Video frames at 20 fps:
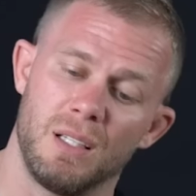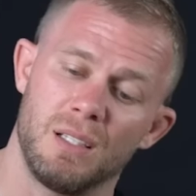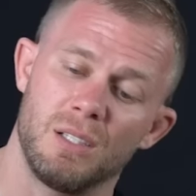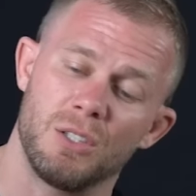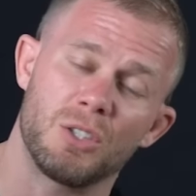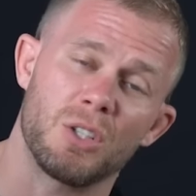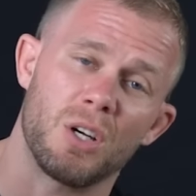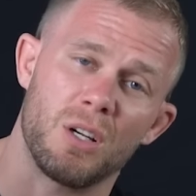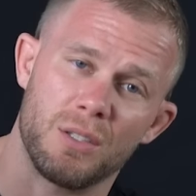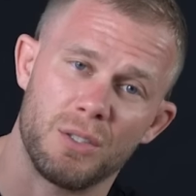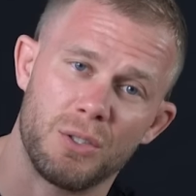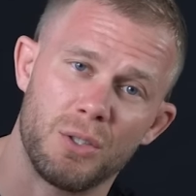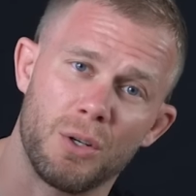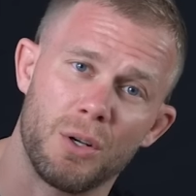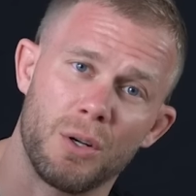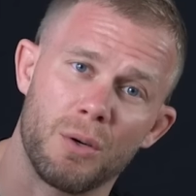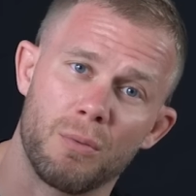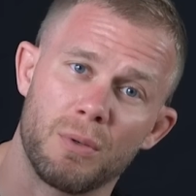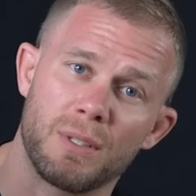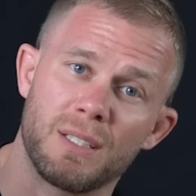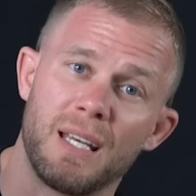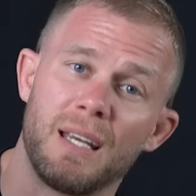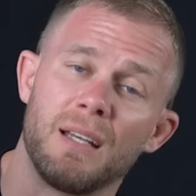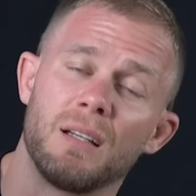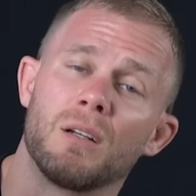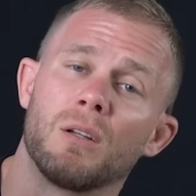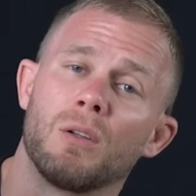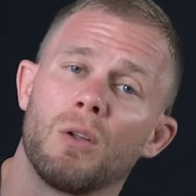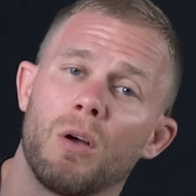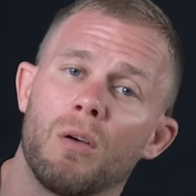there's a chance you're gonna retain
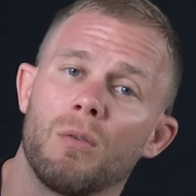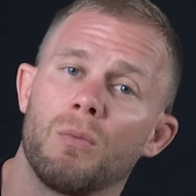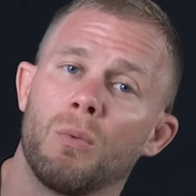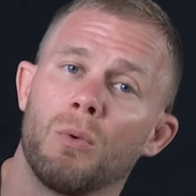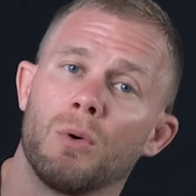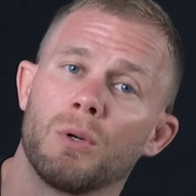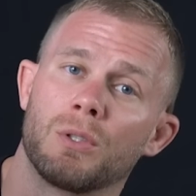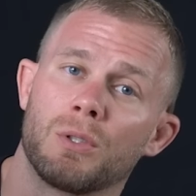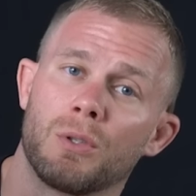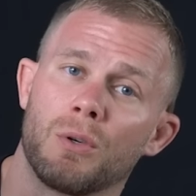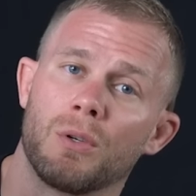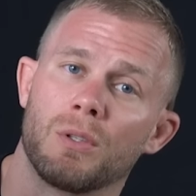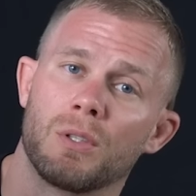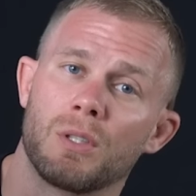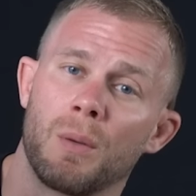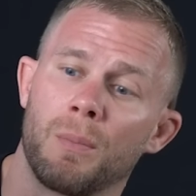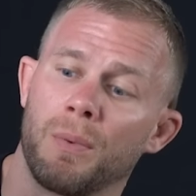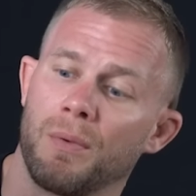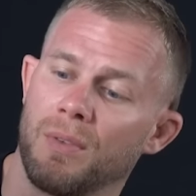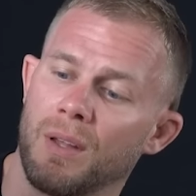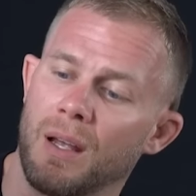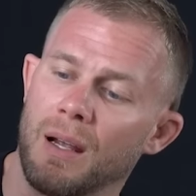a lot of water on top of